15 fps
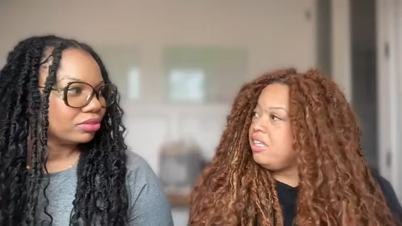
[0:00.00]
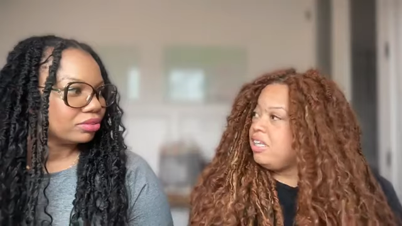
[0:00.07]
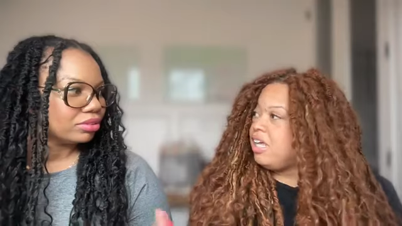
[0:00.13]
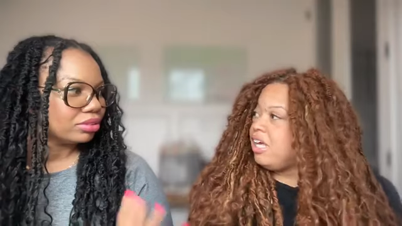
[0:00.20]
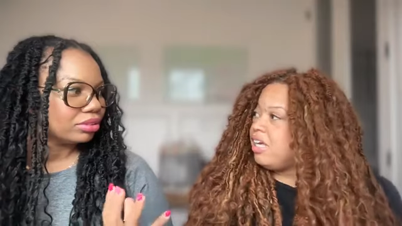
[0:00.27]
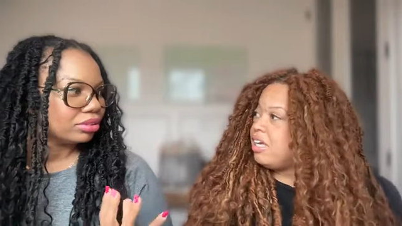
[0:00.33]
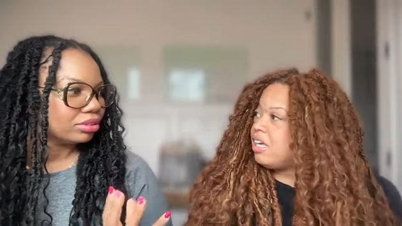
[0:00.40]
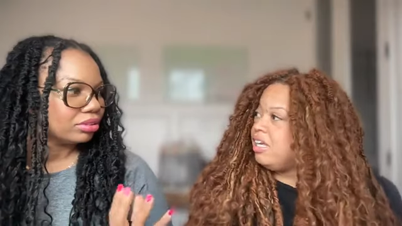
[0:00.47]

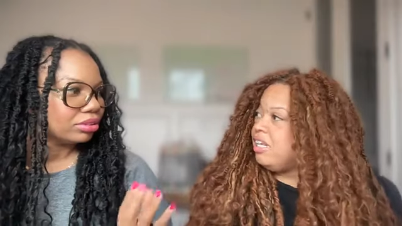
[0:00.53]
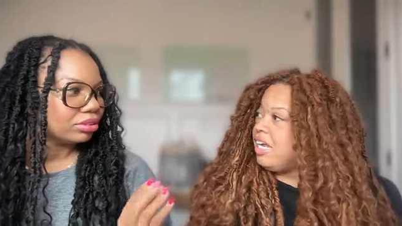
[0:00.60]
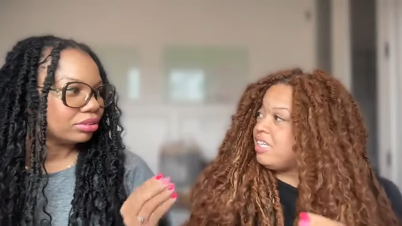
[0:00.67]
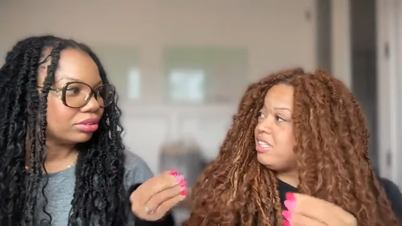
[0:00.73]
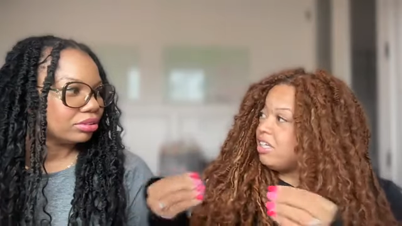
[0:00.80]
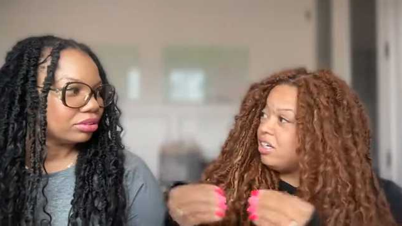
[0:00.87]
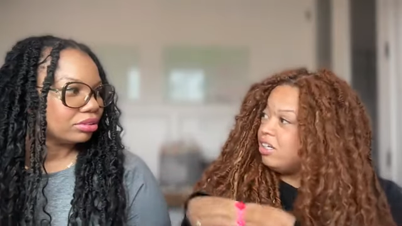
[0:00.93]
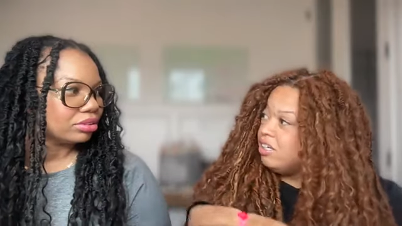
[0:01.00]
Speaker 1: that
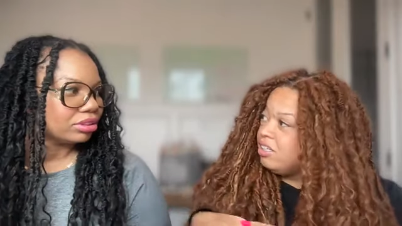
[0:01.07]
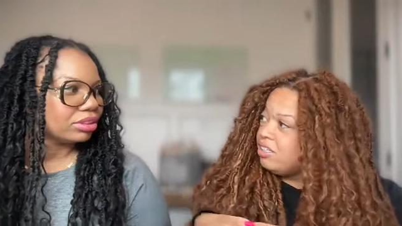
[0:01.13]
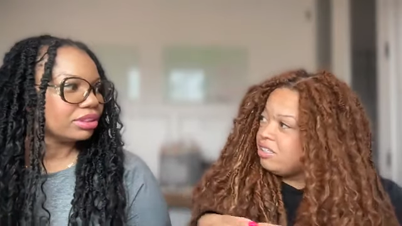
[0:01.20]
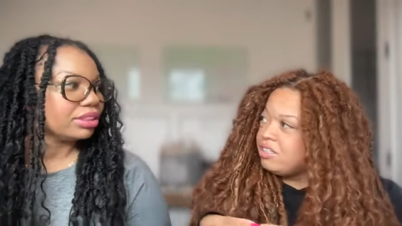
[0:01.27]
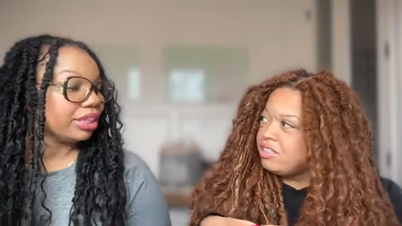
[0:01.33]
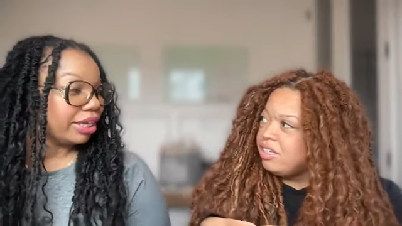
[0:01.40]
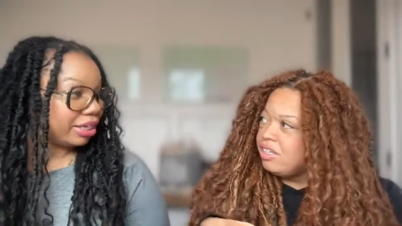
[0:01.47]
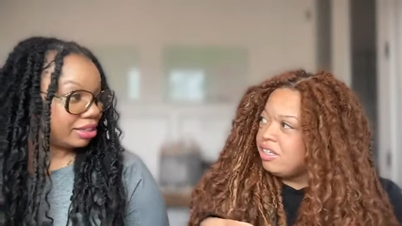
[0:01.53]
connected us.
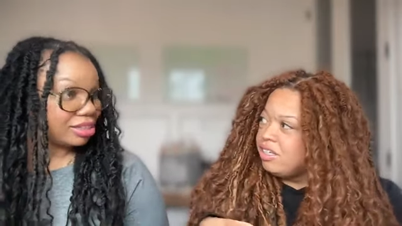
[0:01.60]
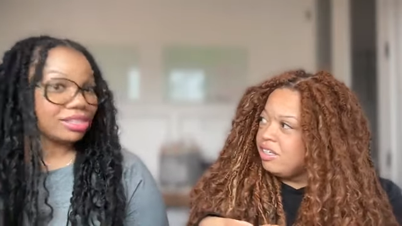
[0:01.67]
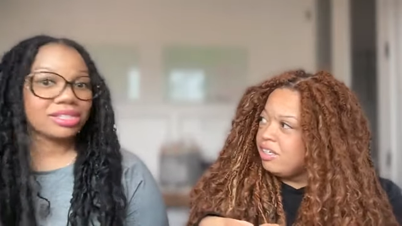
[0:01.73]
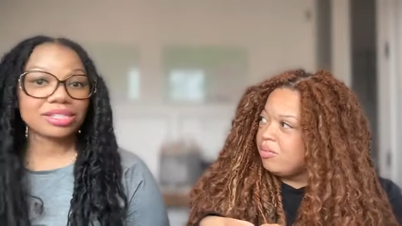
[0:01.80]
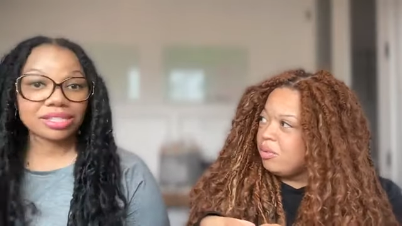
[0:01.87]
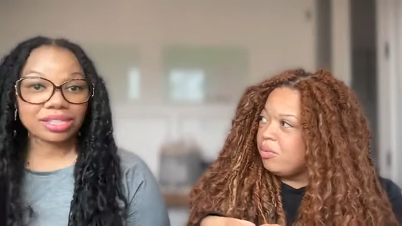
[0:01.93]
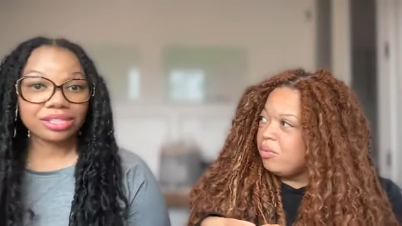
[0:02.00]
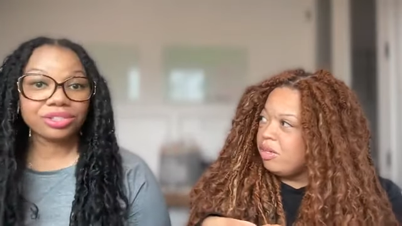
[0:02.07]
Yes,
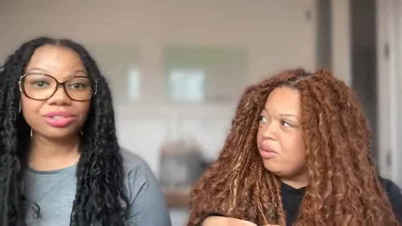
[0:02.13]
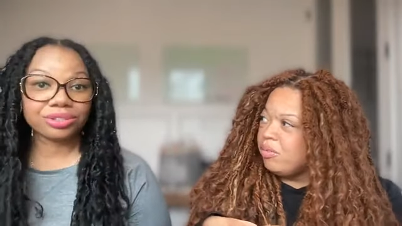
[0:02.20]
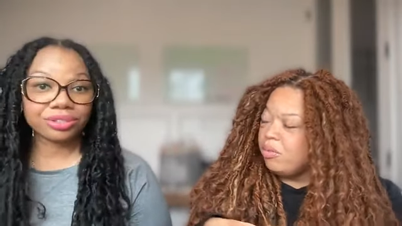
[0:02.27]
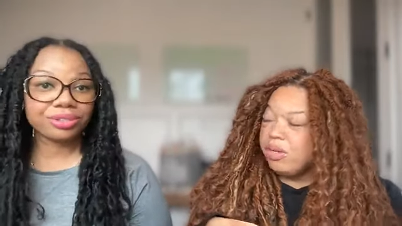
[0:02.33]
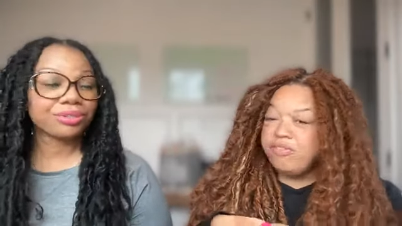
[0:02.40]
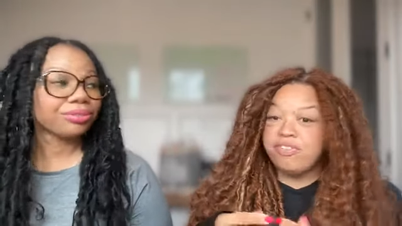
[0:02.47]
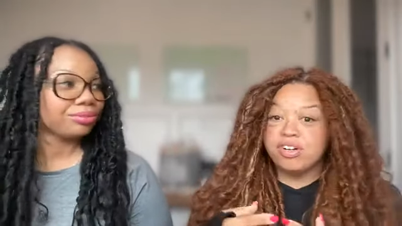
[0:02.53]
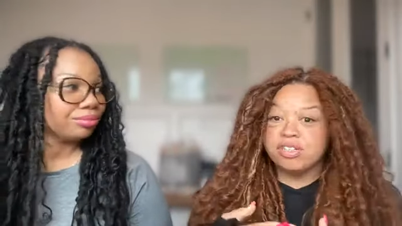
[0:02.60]
when, we, when we,
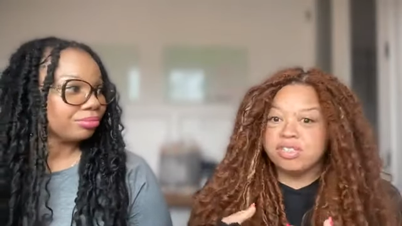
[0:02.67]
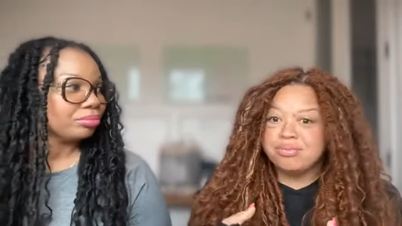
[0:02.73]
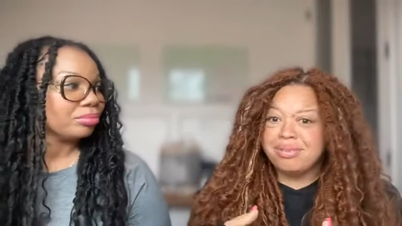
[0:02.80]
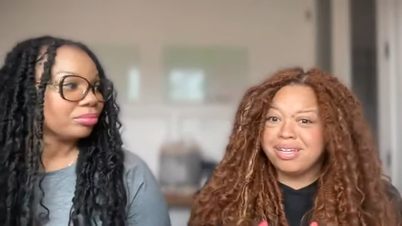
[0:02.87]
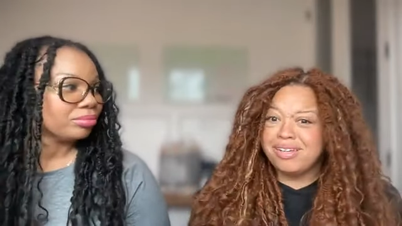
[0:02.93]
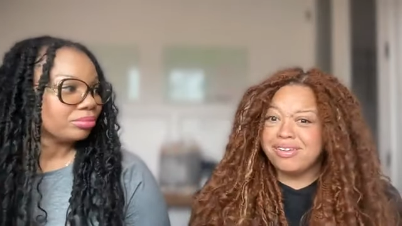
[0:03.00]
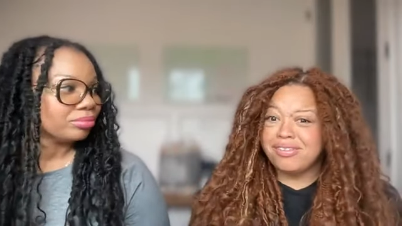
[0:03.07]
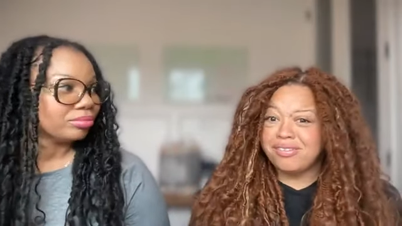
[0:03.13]
first
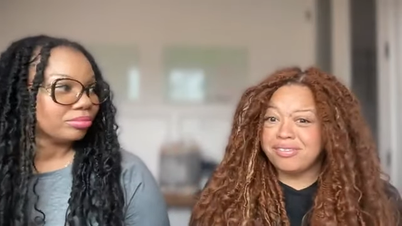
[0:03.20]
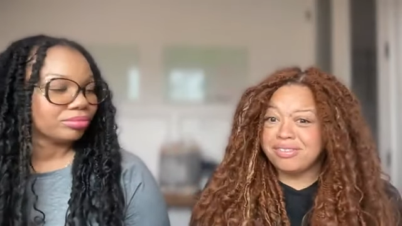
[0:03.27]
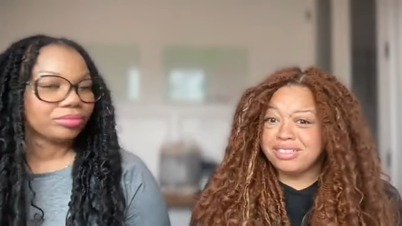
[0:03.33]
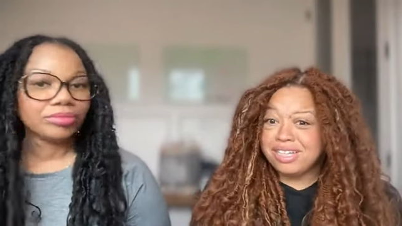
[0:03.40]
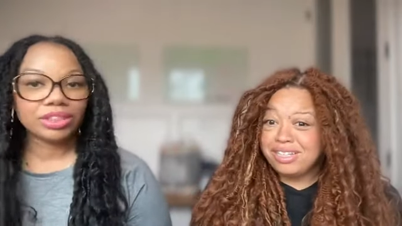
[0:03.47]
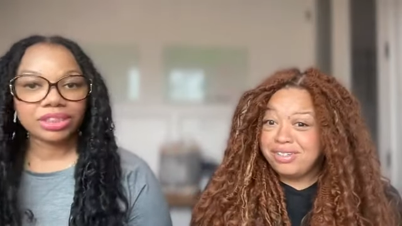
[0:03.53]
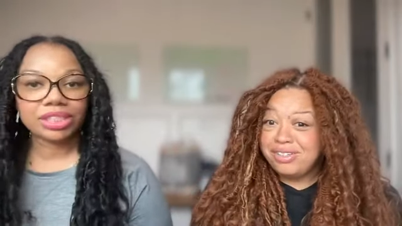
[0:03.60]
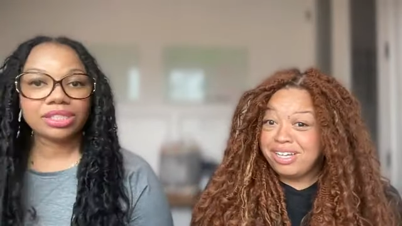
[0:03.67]
met, I was
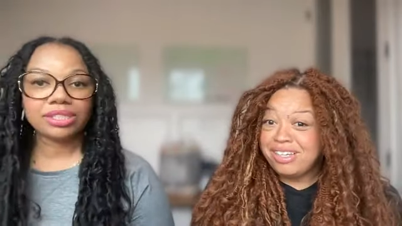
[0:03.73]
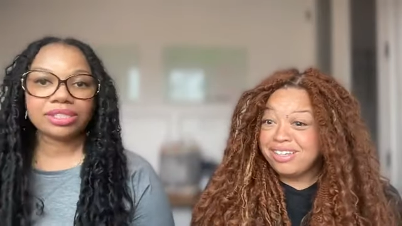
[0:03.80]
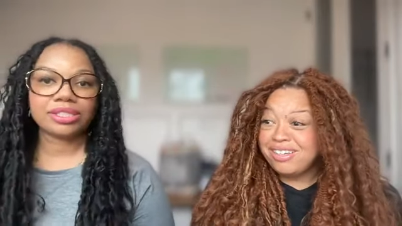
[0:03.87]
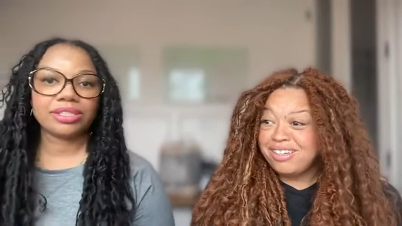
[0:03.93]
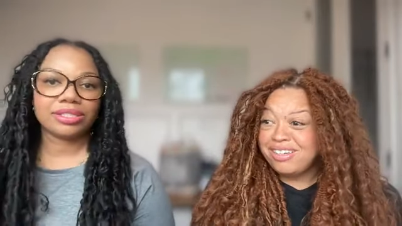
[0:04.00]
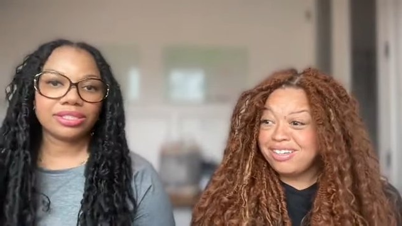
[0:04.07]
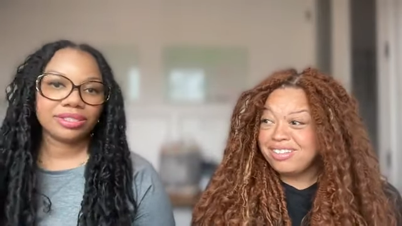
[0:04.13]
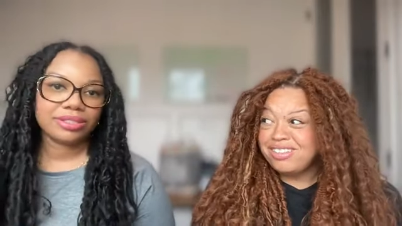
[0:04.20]
like, Jesus.
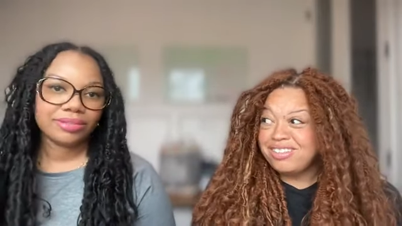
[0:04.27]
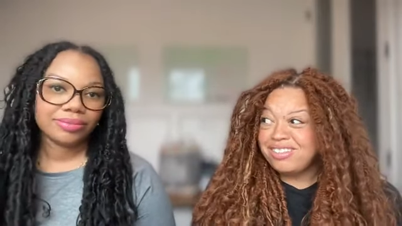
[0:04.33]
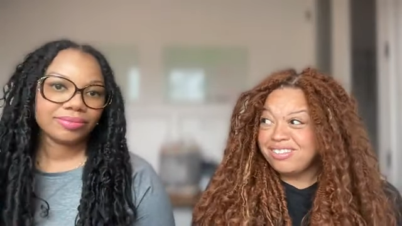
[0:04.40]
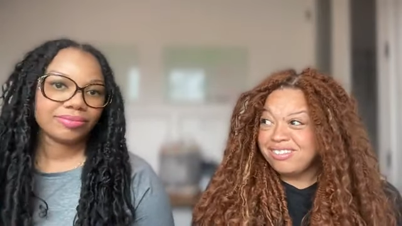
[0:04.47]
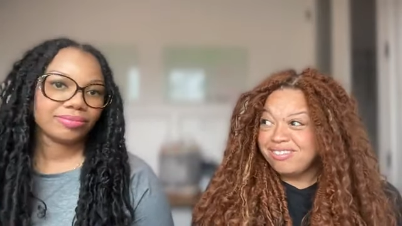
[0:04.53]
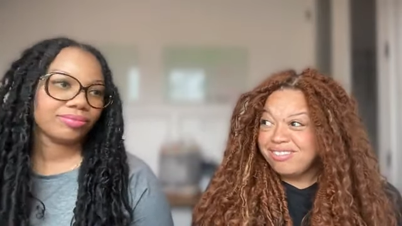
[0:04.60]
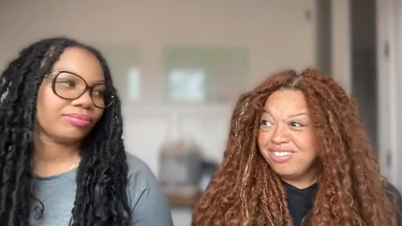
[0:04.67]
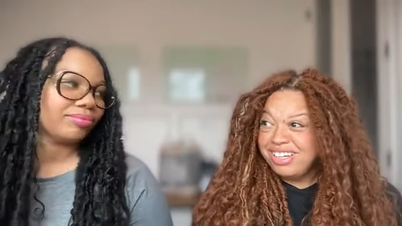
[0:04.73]
Like,
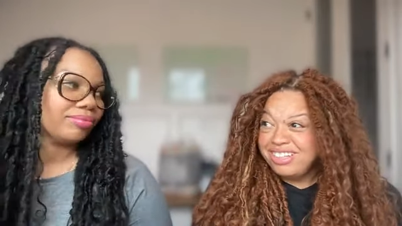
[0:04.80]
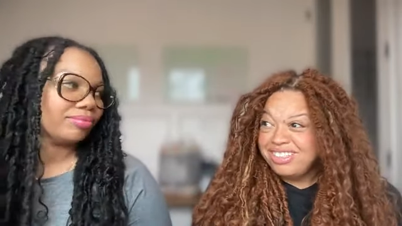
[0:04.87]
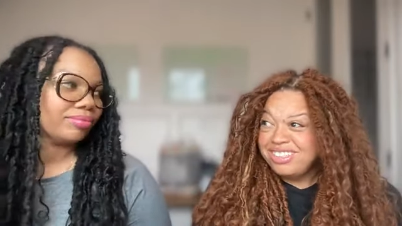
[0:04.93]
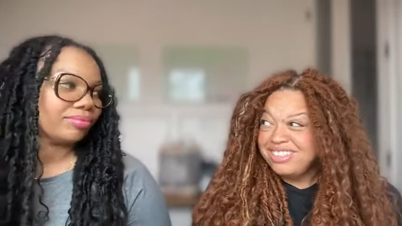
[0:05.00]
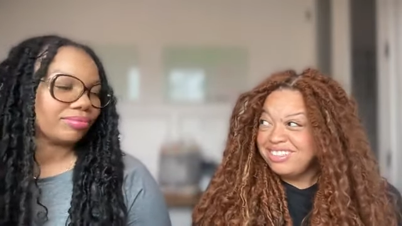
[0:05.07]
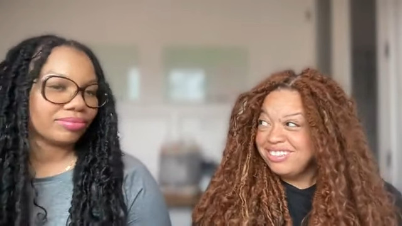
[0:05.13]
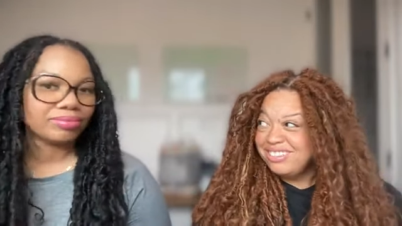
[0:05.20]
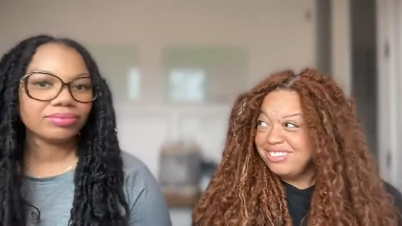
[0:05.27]
you like
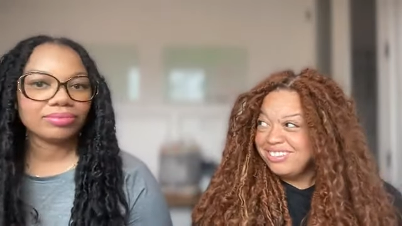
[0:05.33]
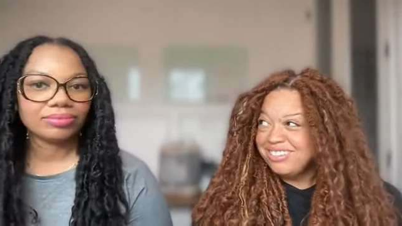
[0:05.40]
Jesus?